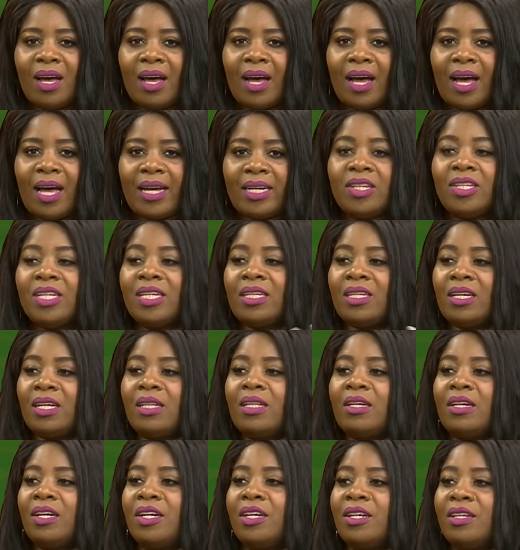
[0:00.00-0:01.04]
I couldn't yell
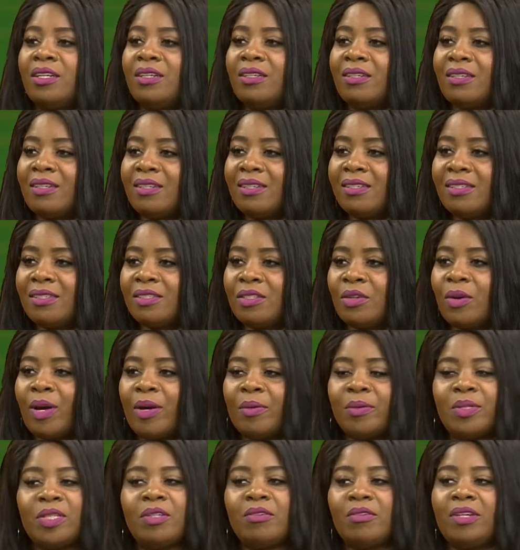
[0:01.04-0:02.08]
at her, so I
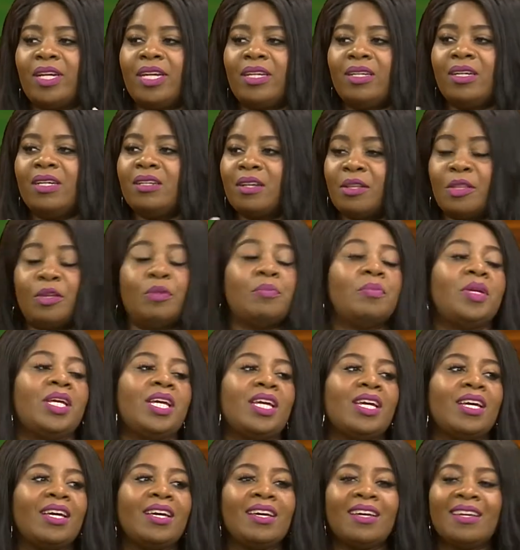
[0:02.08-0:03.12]
would create another
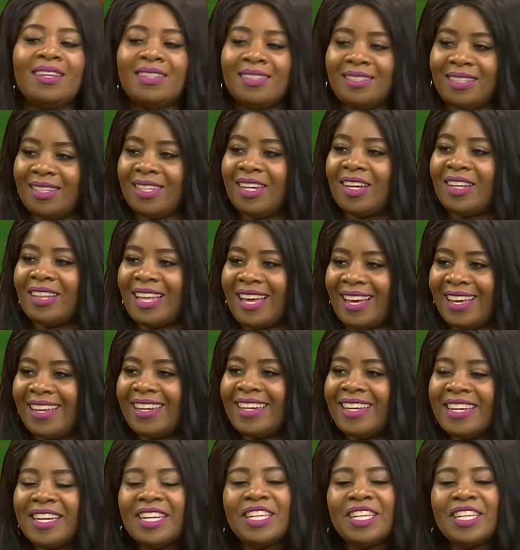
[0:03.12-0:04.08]
me to yell at.